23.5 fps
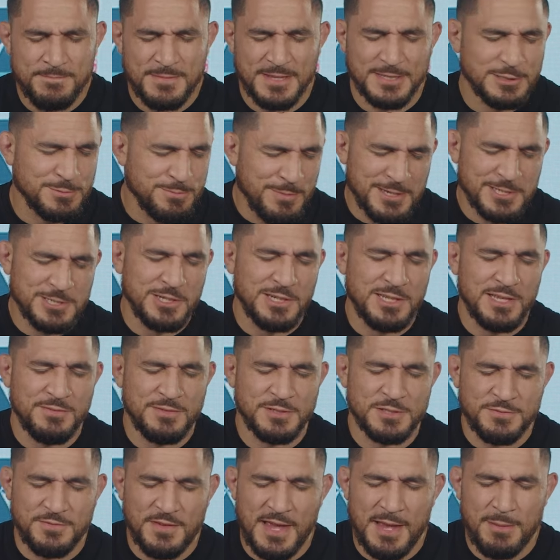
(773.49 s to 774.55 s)
especially if
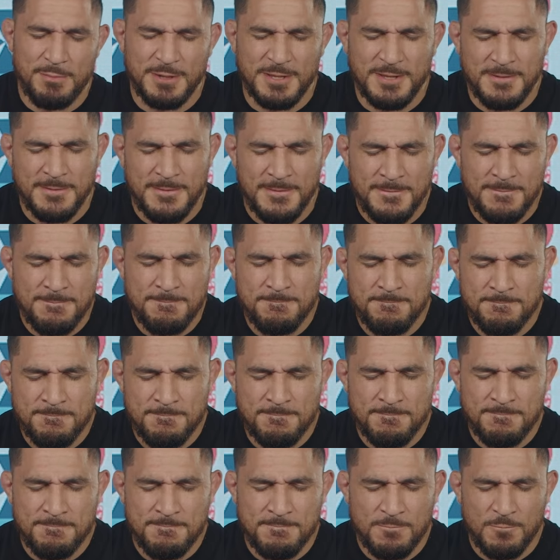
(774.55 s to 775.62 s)
it's family.
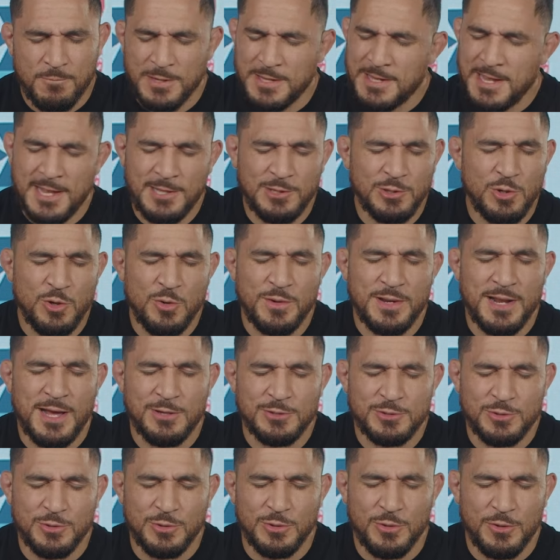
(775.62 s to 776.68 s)
We can't do it
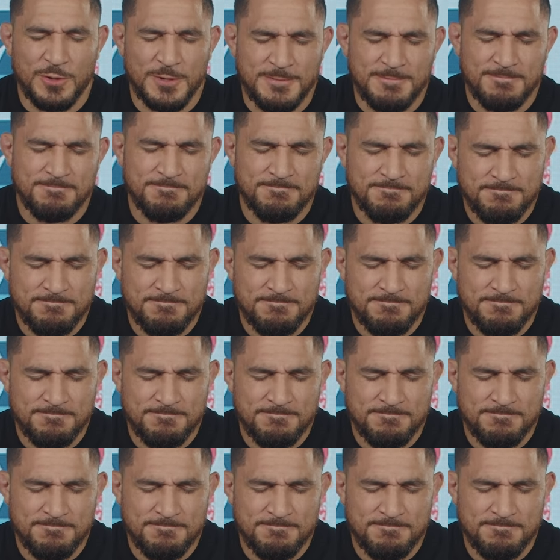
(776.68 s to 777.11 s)
without you, Lord.